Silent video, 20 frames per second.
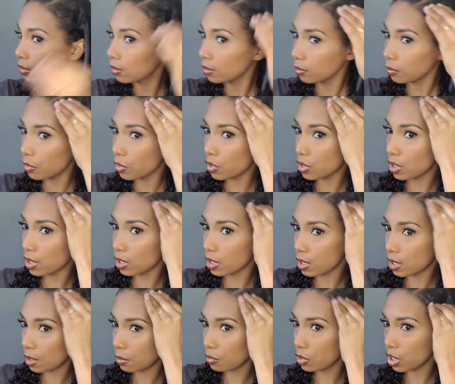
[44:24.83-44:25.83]
I'm using
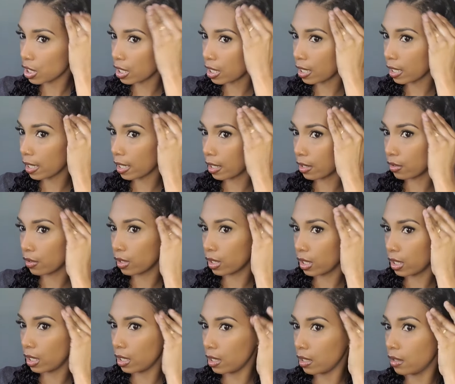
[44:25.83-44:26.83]
some gel again on
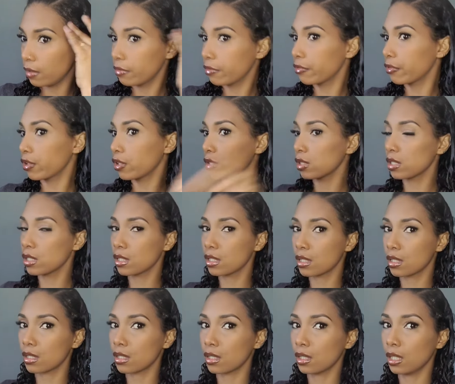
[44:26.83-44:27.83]
the front,
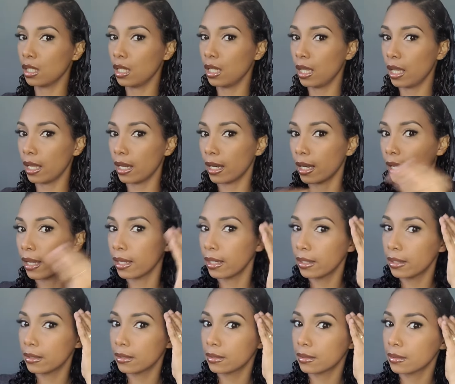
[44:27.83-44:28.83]
the
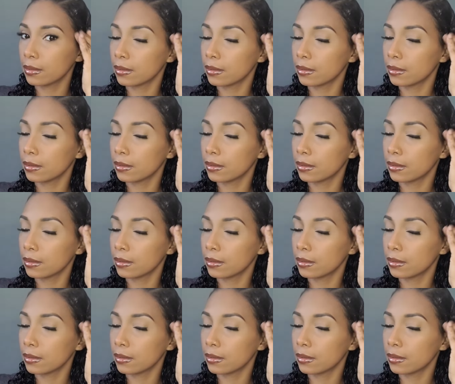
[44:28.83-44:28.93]
hairline.